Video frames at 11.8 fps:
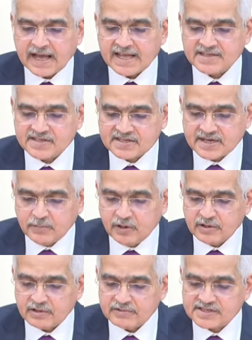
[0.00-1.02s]
and
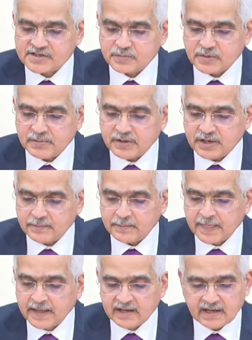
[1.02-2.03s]
stable risk
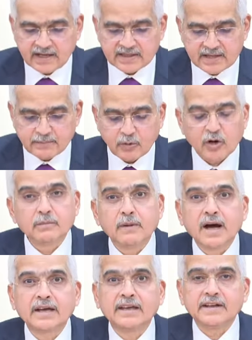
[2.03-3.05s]
premium in the bond
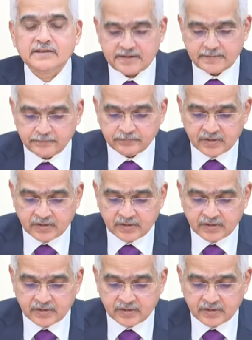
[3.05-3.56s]
market.